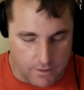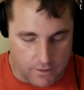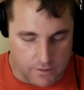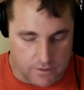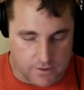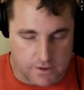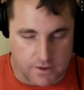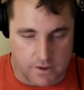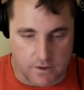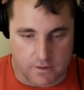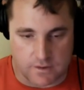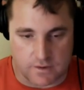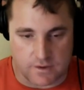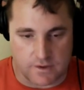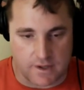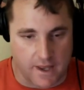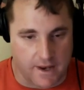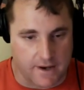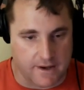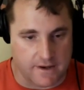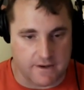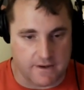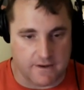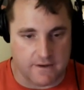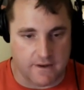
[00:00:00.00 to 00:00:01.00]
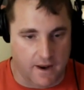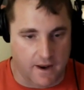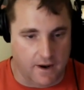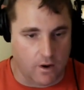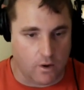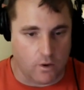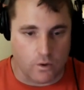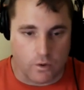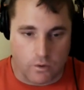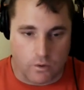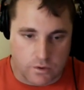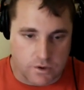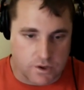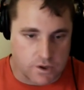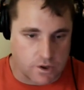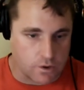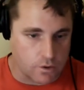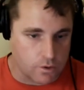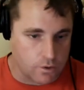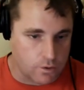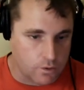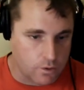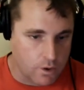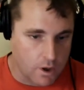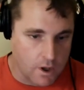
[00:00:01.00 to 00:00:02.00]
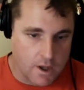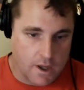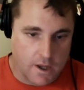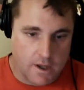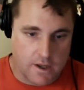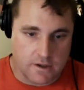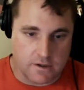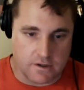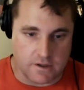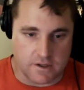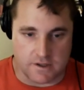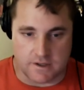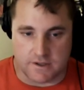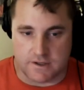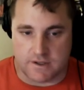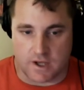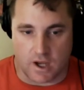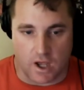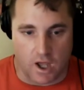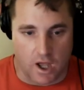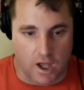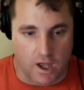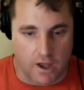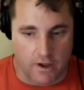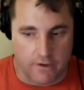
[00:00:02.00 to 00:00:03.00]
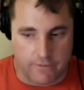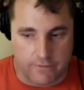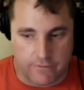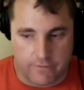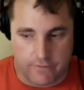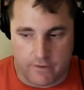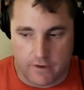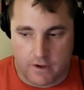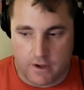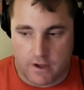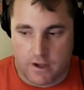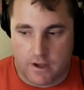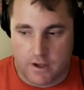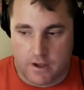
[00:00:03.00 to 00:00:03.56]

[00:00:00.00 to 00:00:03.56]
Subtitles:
that old school, just tough.